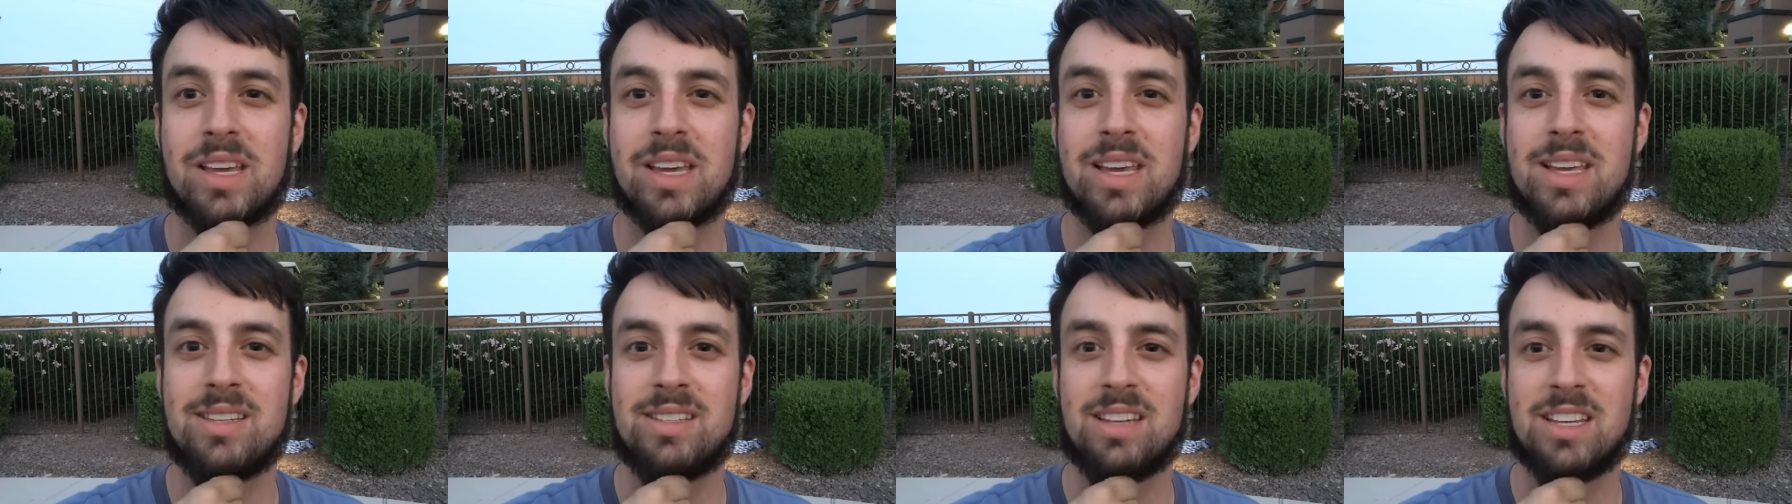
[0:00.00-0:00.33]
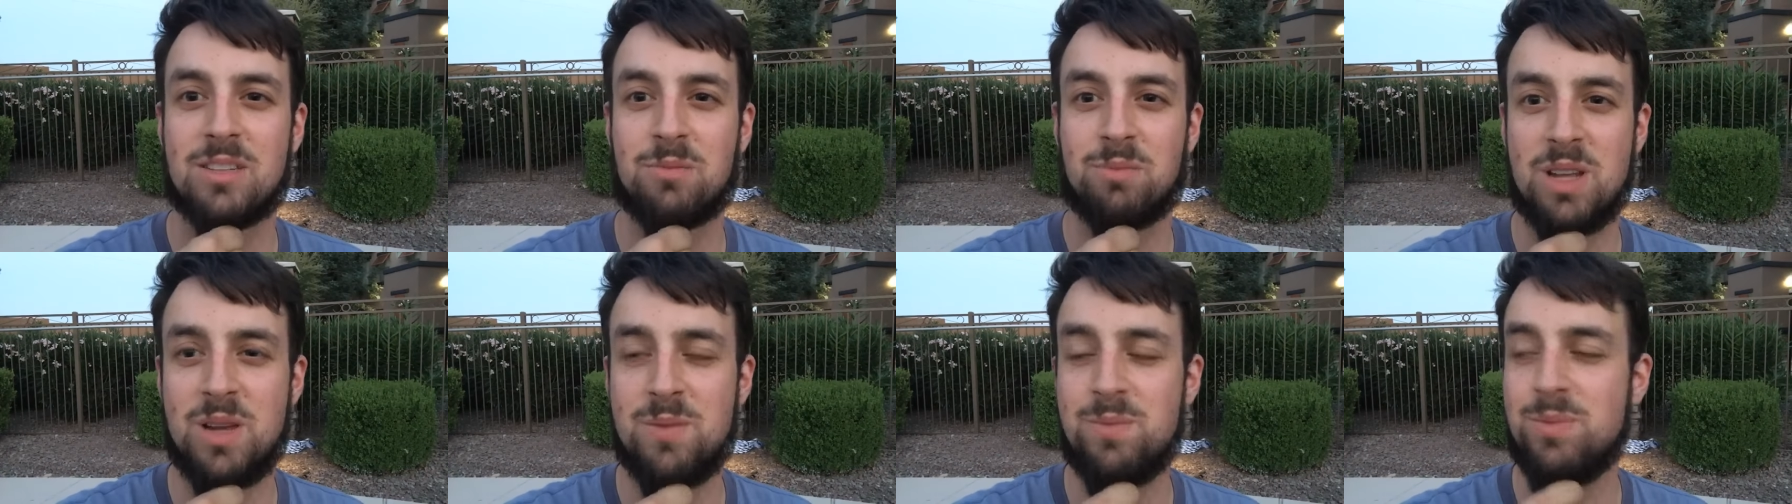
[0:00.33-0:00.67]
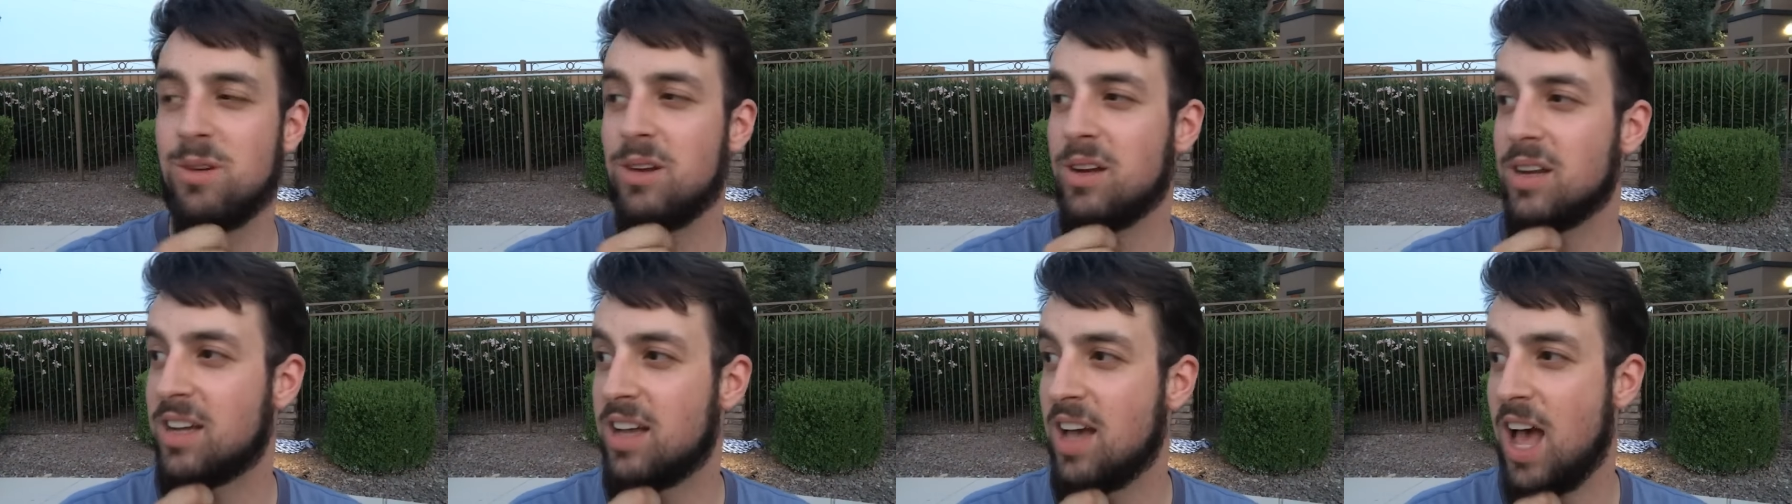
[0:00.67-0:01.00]
He says people
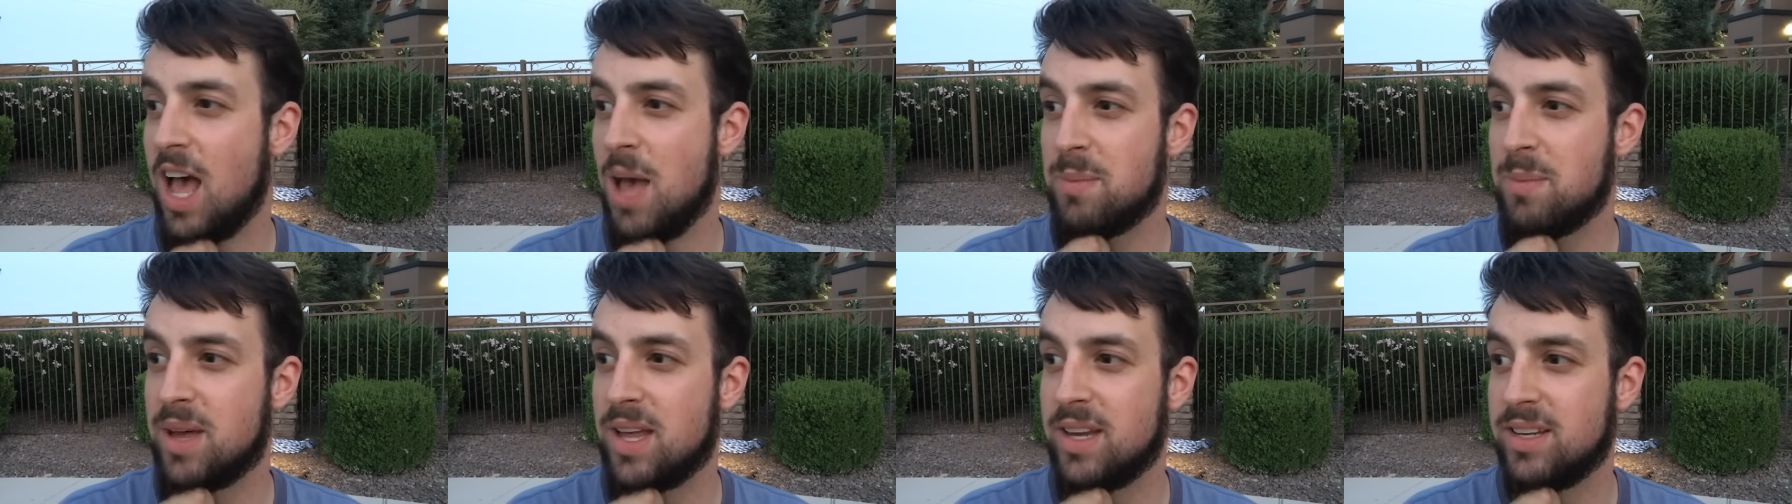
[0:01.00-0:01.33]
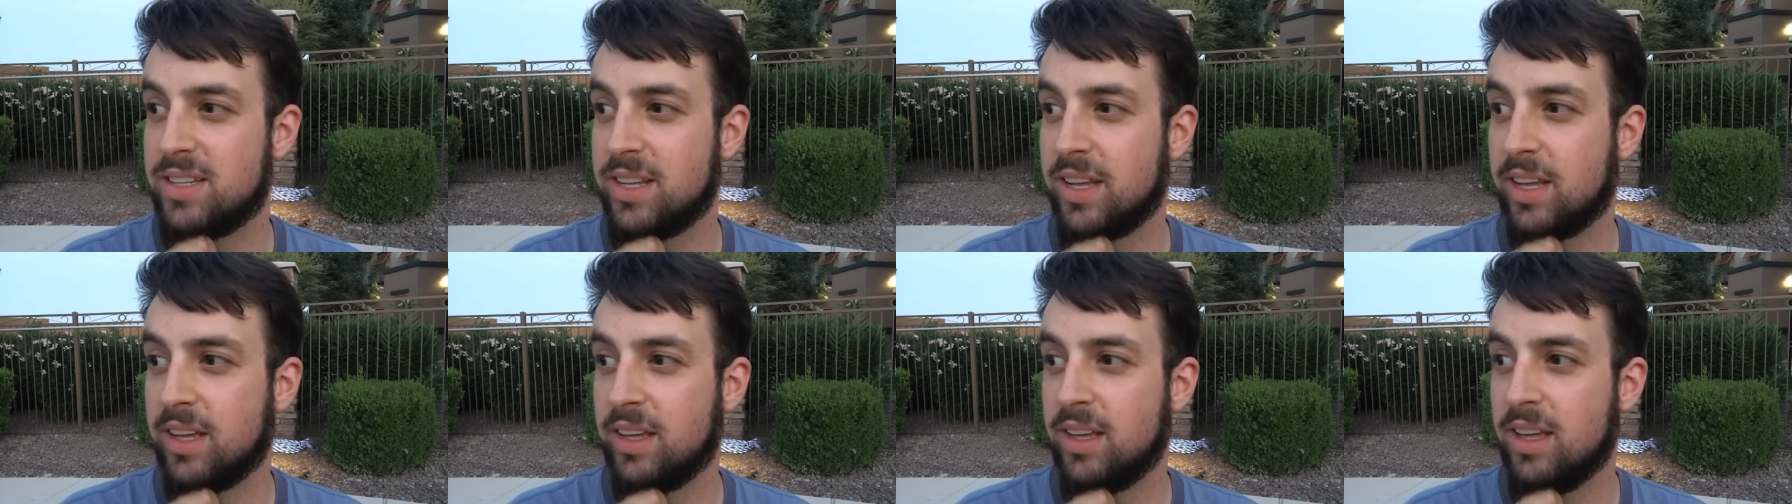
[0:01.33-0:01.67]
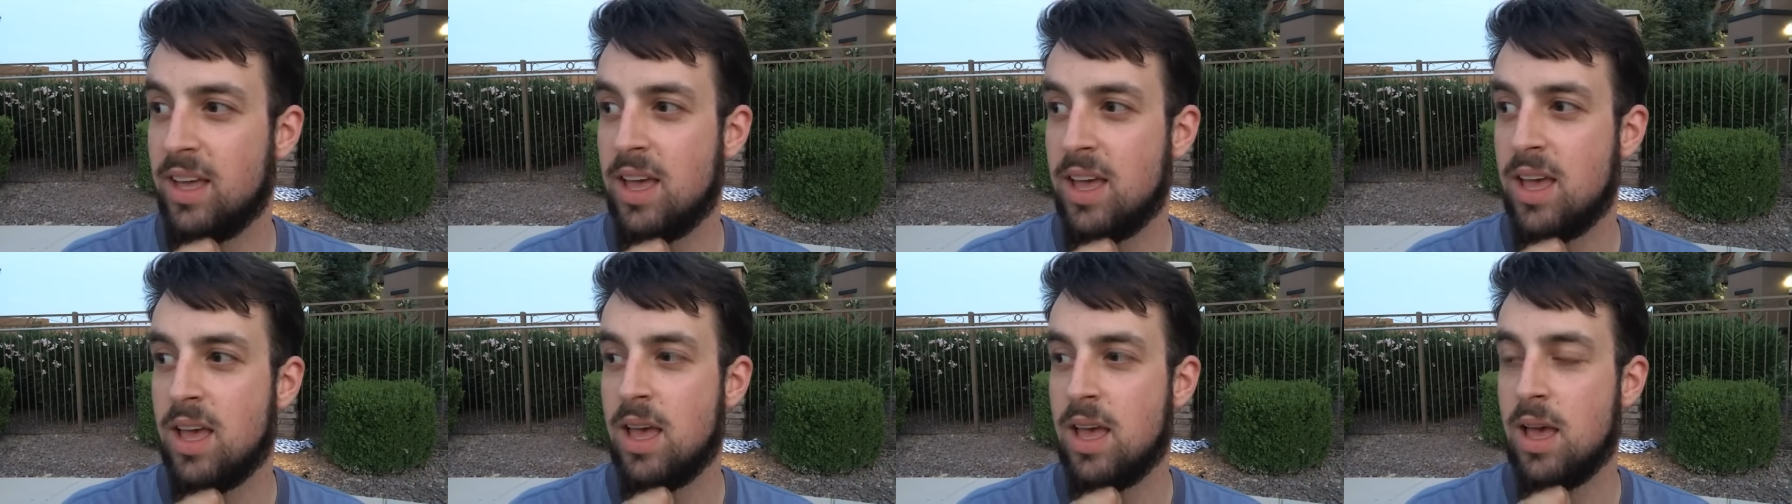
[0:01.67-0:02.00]
are commenting,
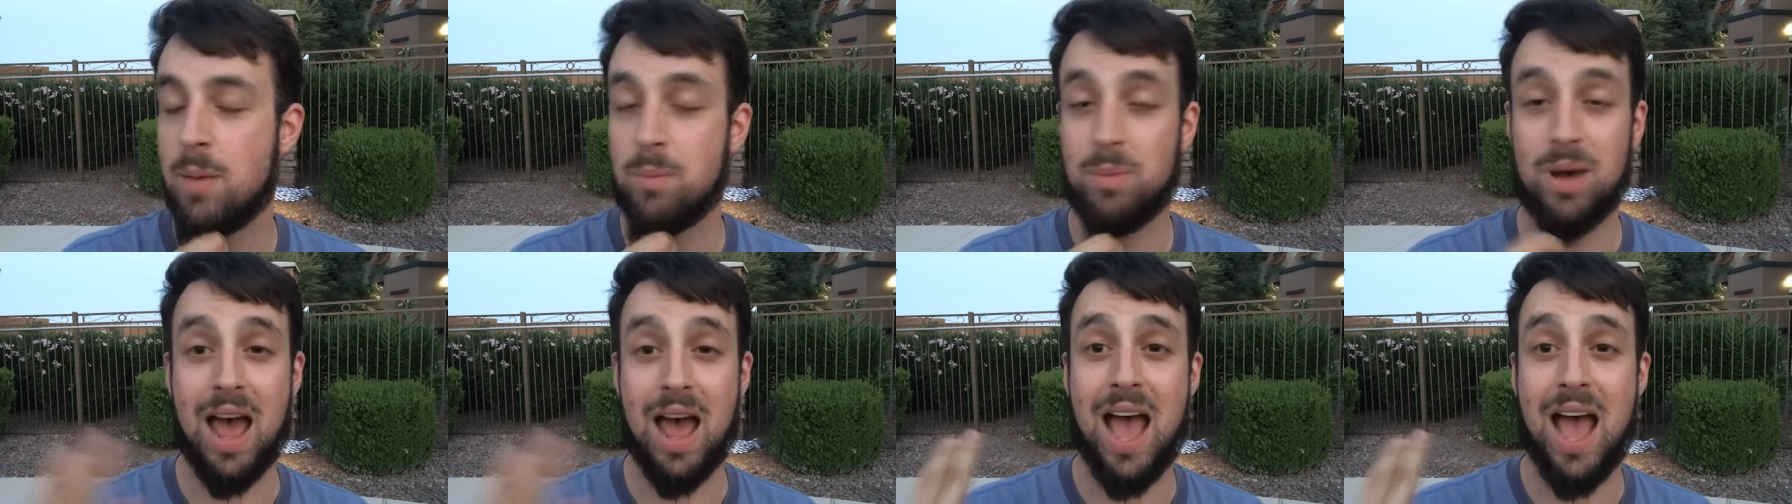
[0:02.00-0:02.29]
but